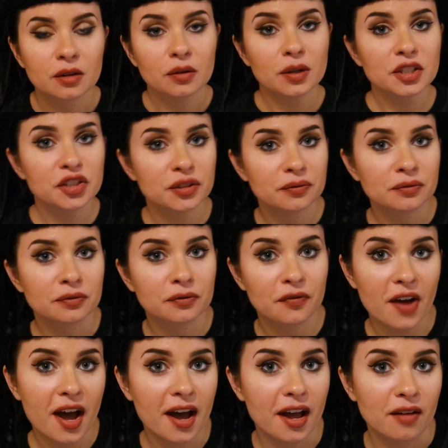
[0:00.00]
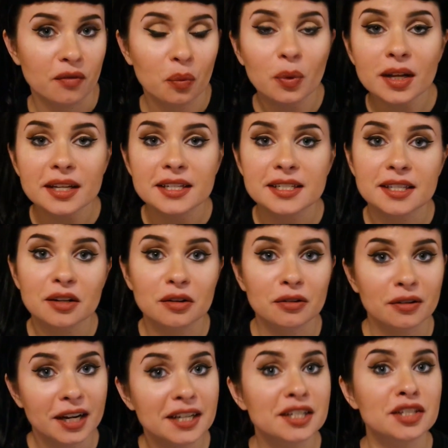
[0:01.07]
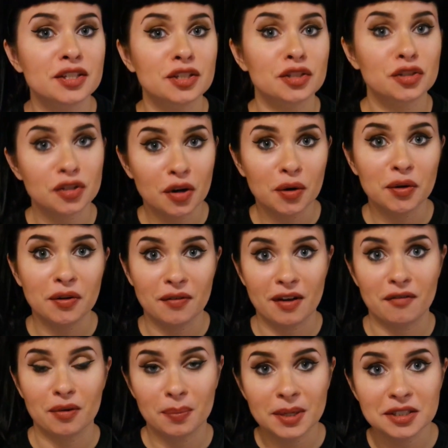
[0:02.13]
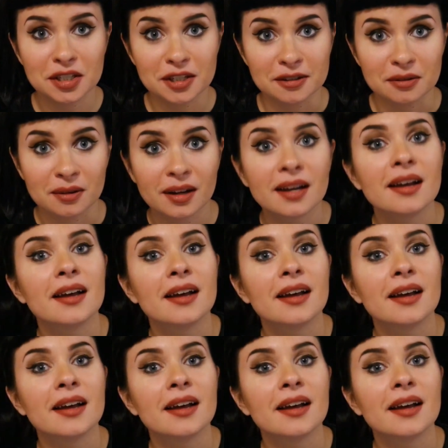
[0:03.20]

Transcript: Question 5. What is the greatest show you've ever been to?